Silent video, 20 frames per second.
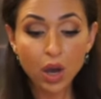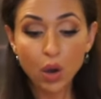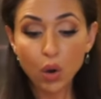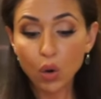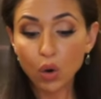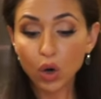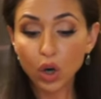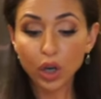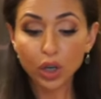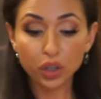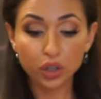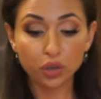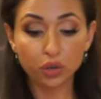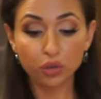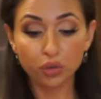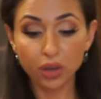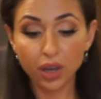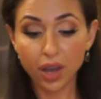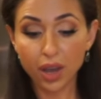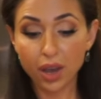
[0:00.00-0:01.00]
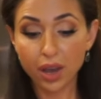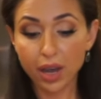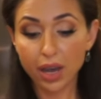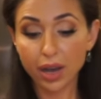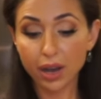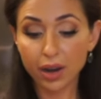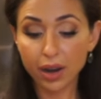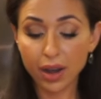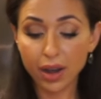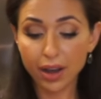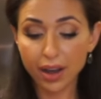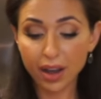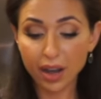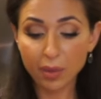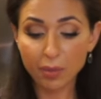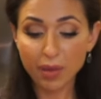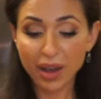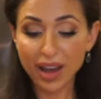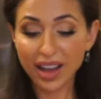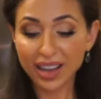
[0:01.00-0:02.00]
or you can
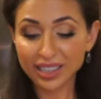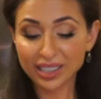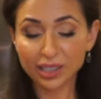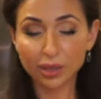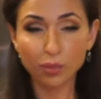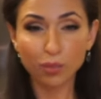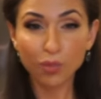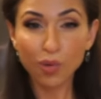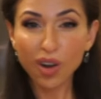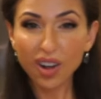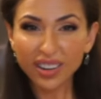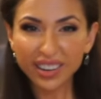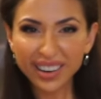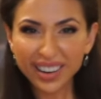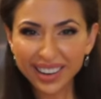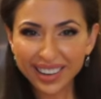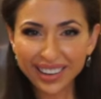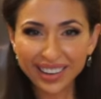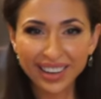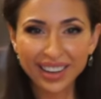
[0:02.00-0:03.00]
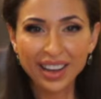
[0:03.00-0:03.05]
add some walnut